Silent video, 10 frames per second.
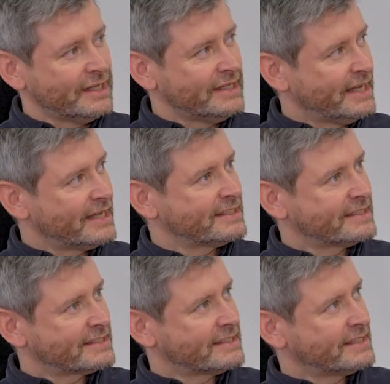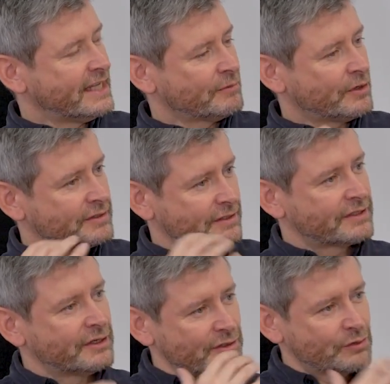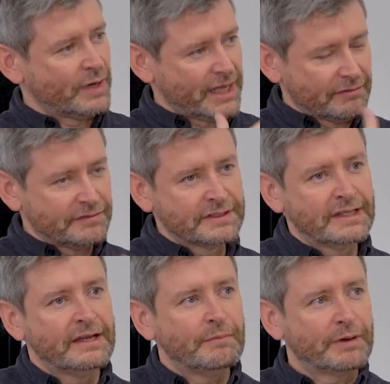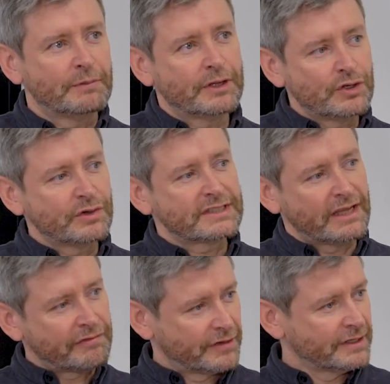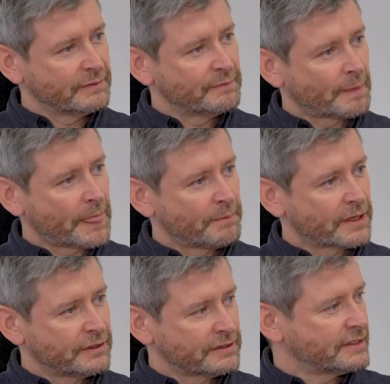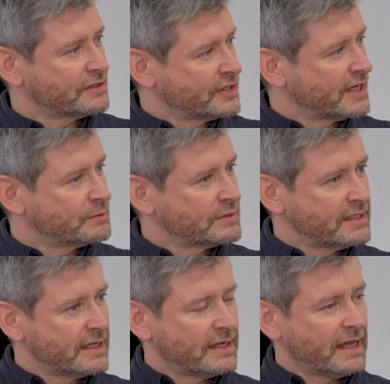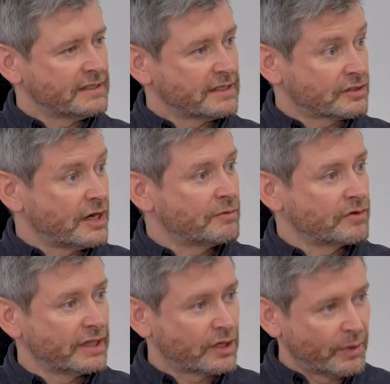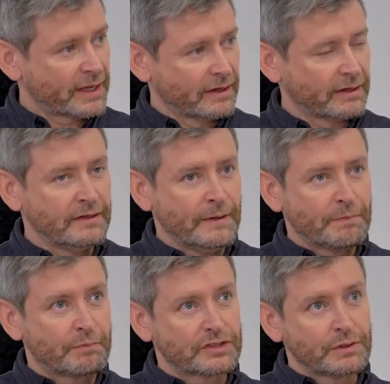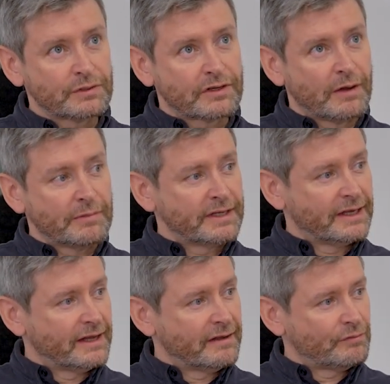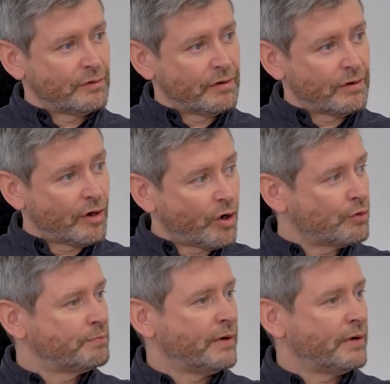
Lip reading: yes, it's the same because it's waves. But no, it's different because, as Jess was saying, it's coming really quicker, but it's also coming at all